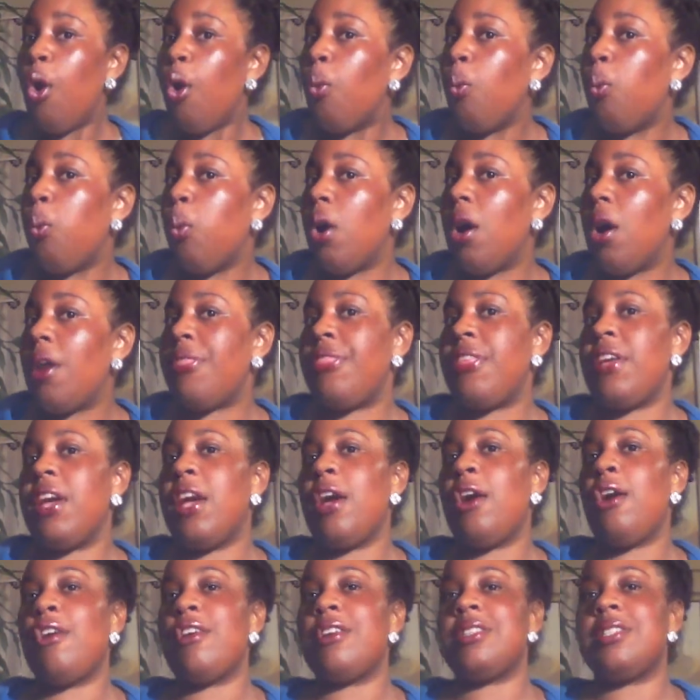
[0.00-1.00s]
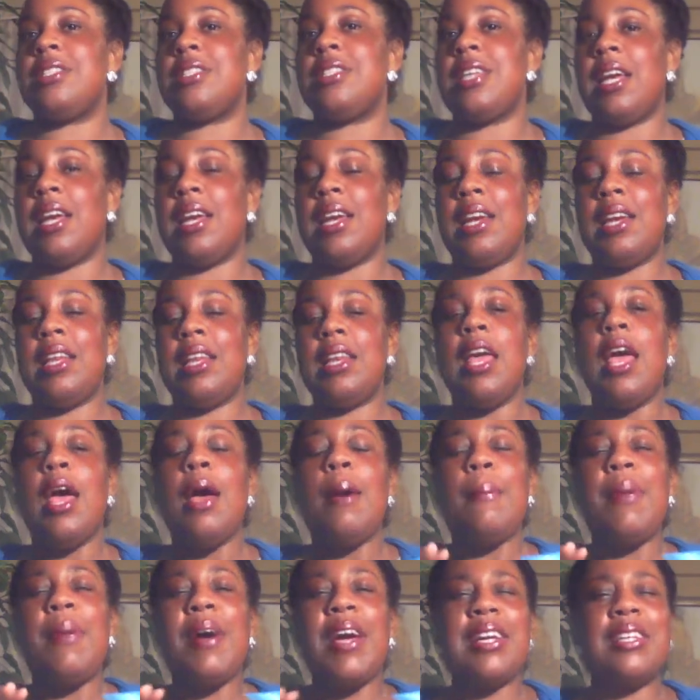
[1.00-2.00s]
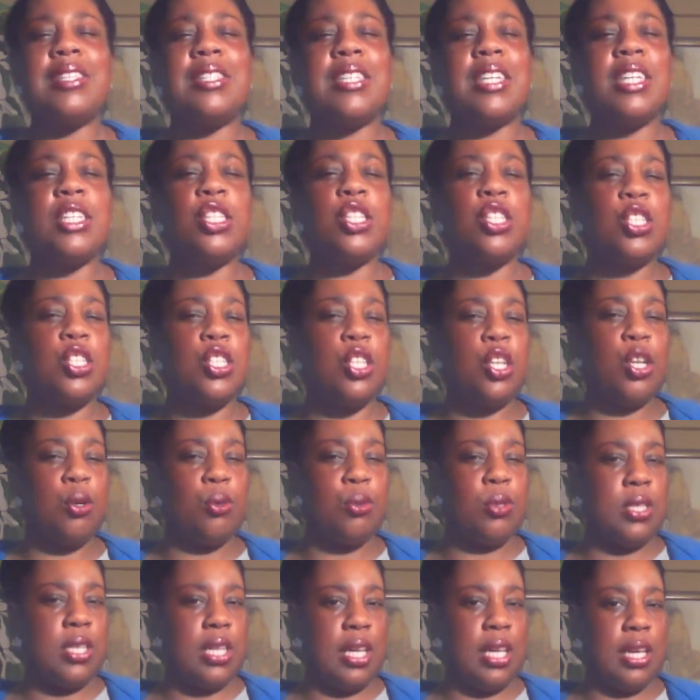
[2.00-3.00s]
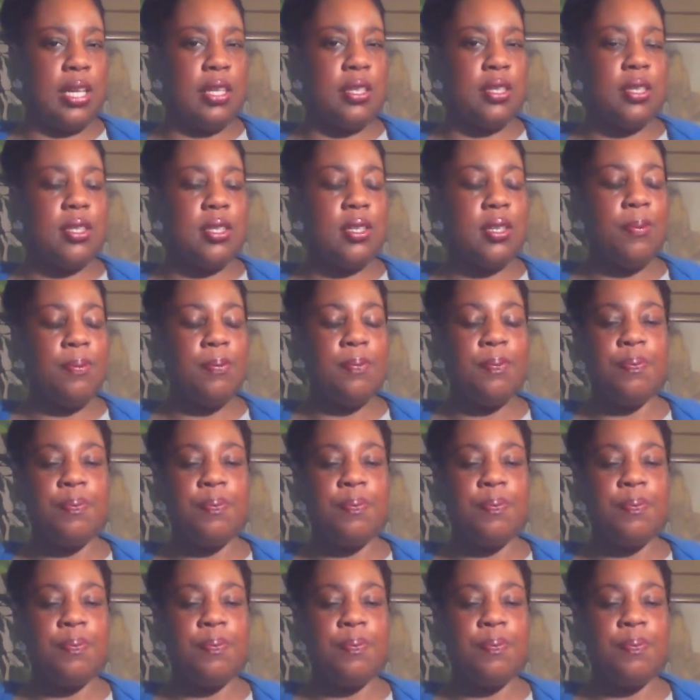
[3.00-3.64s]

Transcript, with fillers: what they are saying. Pay attention to those things.